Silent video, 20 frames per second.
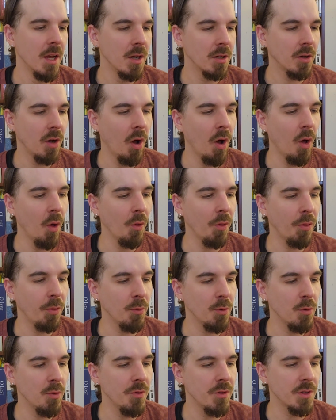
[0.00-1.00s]
call
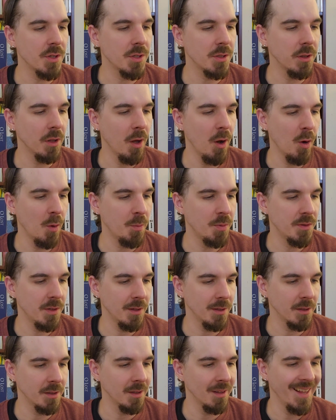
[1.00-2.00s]
through the slopes
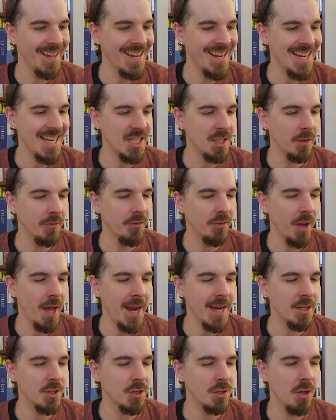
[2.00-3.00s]
and glades of
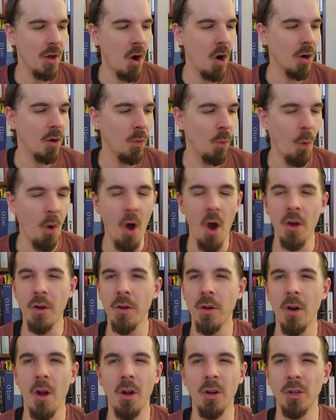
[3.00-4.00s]
night's dark
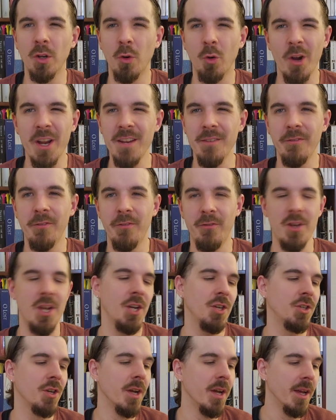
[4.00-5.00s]
water on great
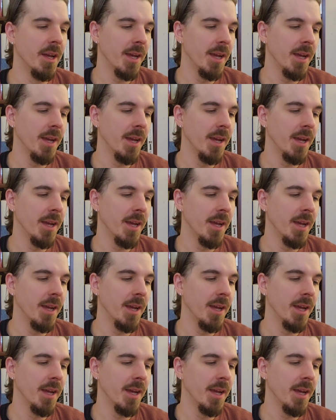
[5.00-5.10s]
fish."